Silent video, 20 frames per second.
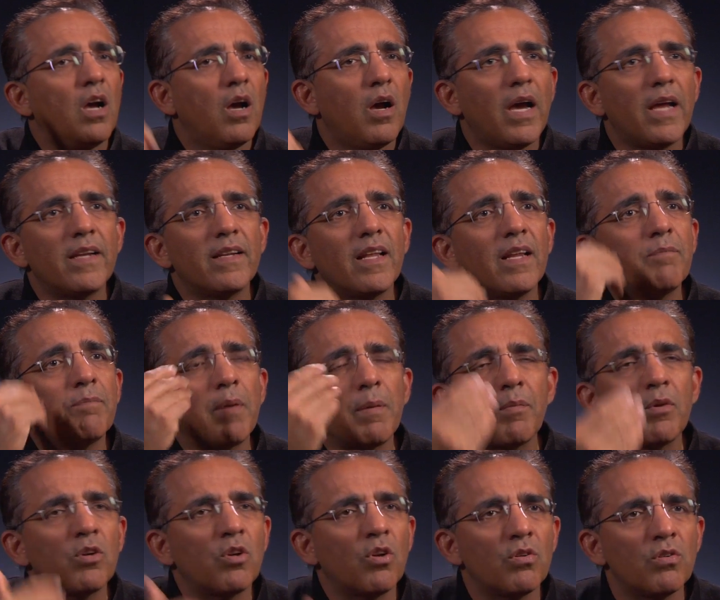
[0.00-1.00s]
and then
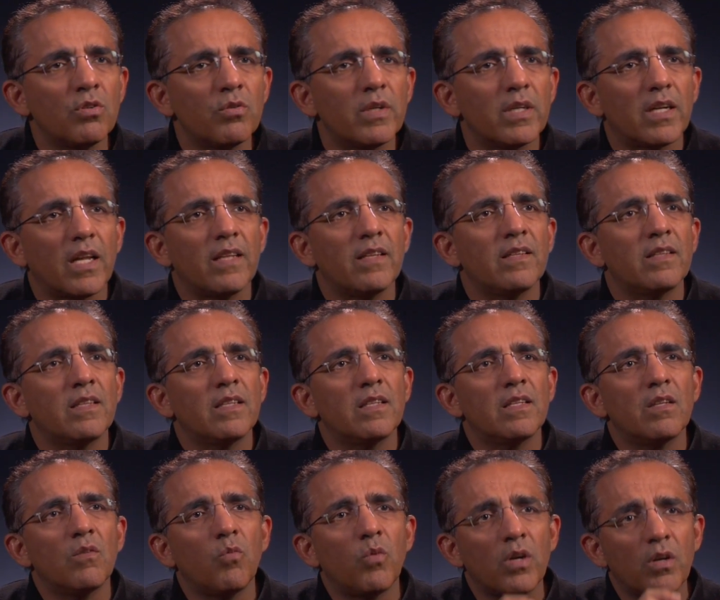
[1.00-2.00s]
people don't do it. And
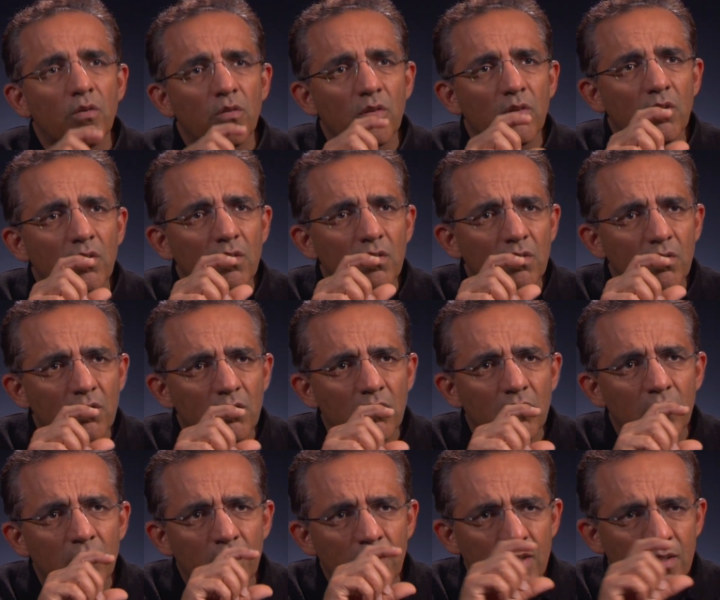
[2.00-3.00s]
what
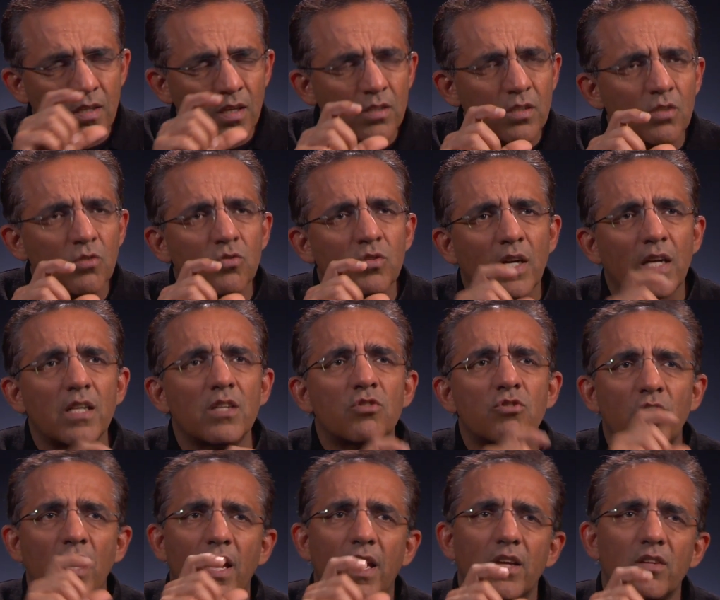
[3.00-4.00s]
researchers who study
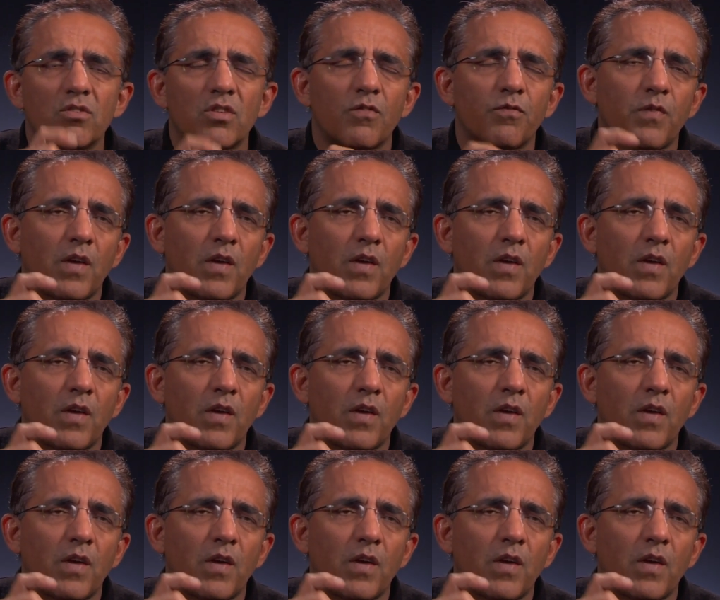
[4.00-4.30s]
change have